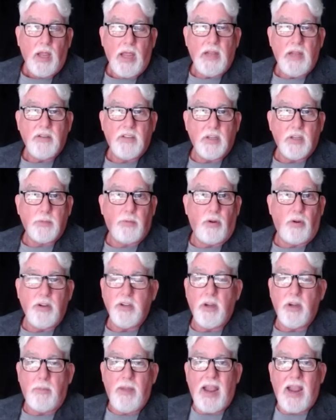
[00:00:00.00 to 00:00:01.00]
and just put it
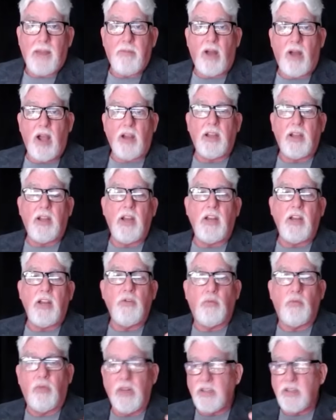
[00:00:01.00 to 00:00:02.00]
in your back pocket, and
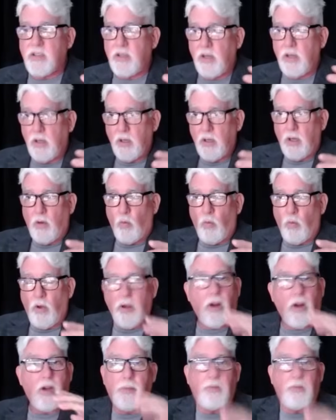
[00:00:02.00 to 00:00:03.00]
you risk
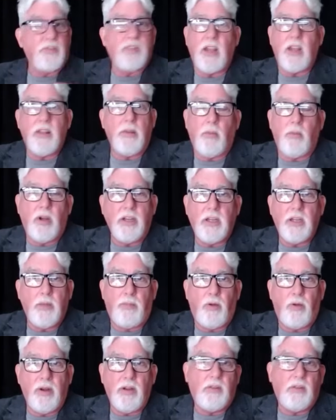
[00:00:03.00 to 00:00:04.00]
100% of the money you
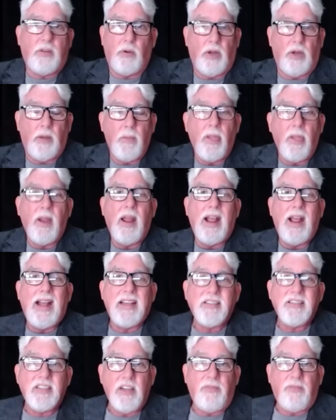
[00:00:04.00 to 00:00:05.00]
put into it
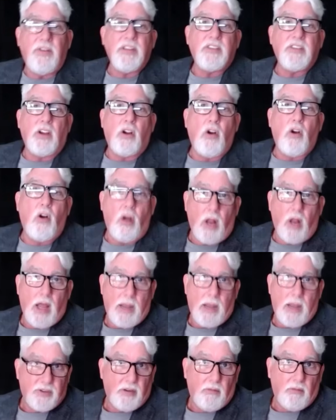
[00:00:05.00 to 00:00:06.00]
as if it's a call
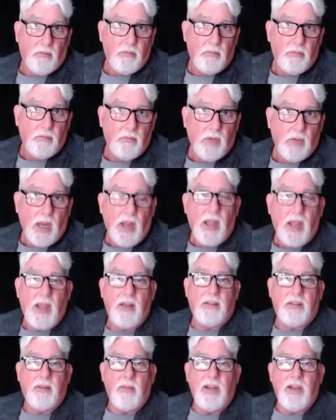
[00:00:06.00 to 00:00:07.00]
option.
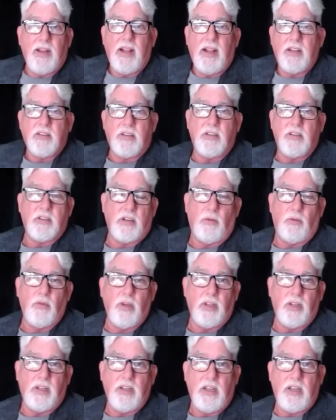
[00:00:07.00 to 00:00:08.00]
And to me, that's just a
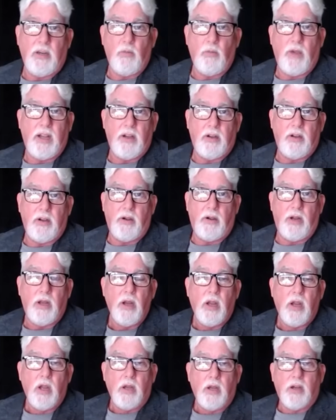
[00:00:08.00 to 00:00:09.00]
really neat way to do it,
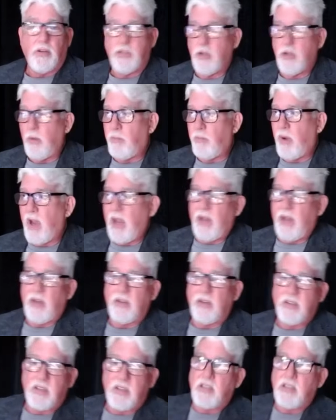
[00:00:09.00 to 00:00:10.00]
because you're buying
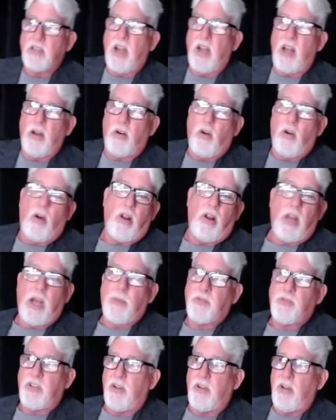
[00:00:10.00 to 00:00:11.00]
a $6 call
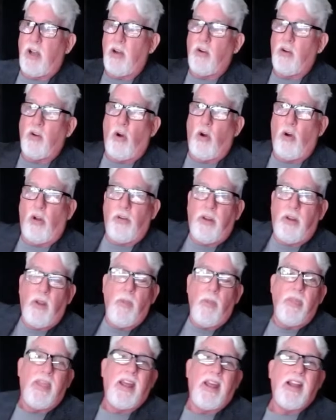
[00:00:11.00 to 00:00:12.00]
option on gold
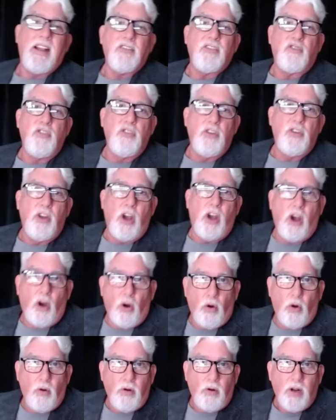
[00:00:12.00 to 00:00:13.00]
that has
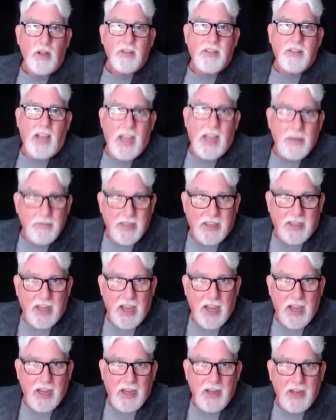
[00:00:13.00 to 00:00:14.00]
no time
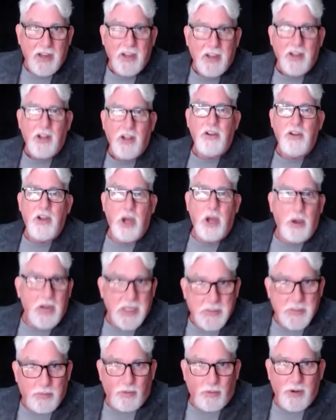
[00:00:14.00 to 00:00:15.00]
decay, no
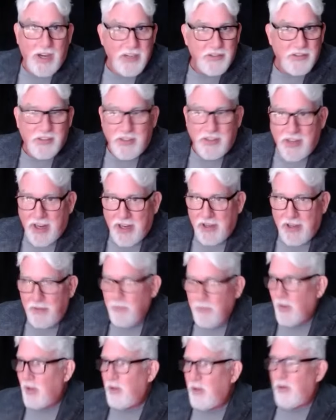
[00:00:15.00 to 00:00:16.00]
expiration
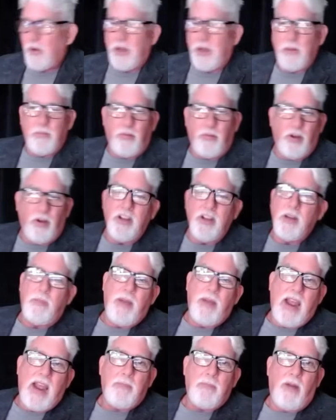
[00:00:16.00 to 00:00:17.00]
date. You can put in your
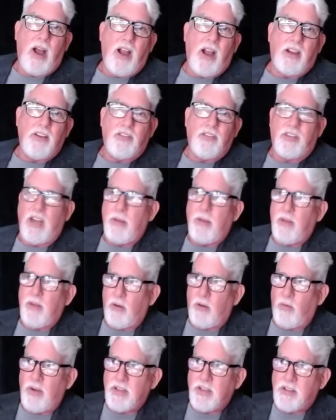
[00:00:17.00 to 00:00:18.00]
back pocket and say, I'm going
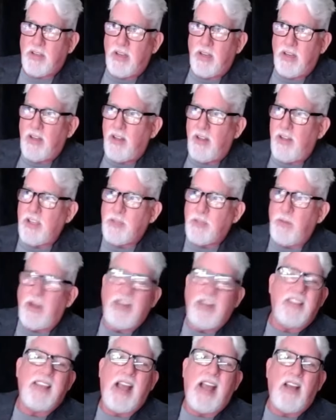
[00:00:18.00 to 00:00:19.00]
to risk this
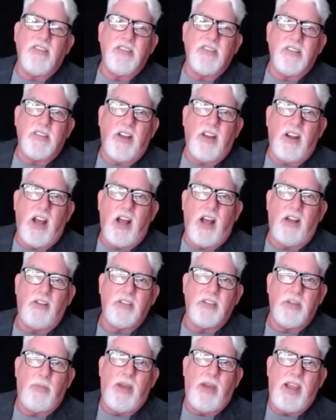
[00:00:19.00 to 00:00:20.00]
many thousands of
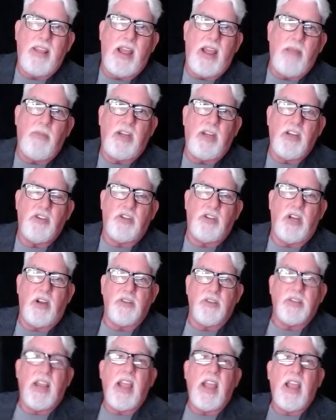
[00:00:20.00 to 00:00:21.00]
dollars. You buy that many
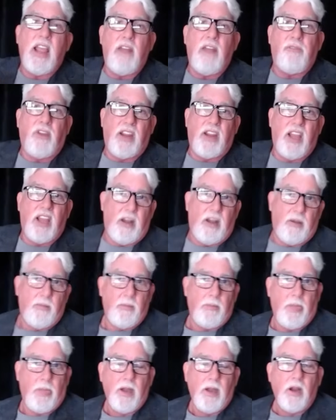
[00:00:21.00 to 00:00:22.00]
shares and forget it.
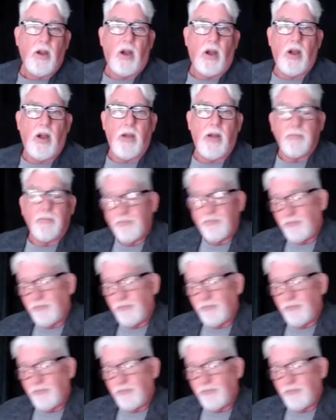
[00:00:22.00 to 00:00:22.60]
All right.